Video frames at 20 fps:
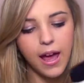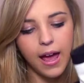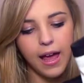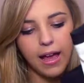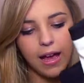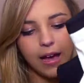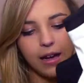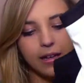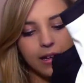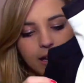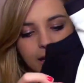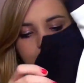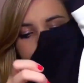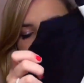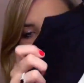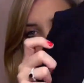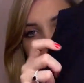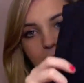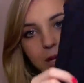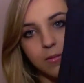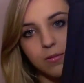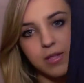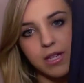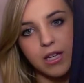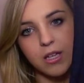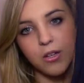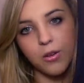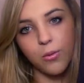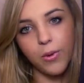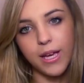and it slims
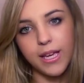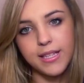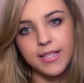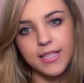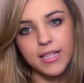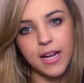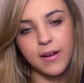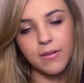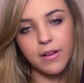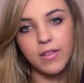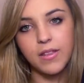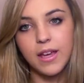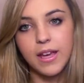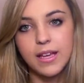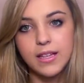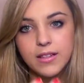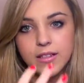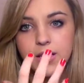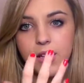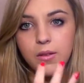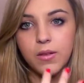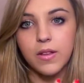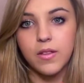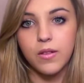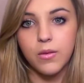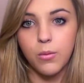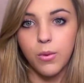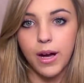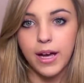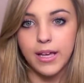like your waist and everything, and so then
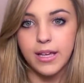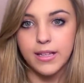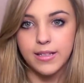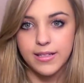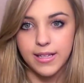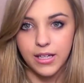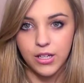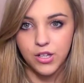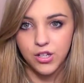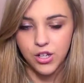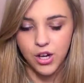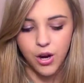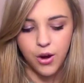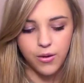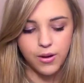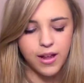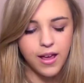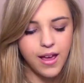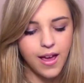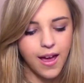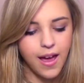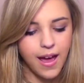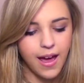the white is like shown.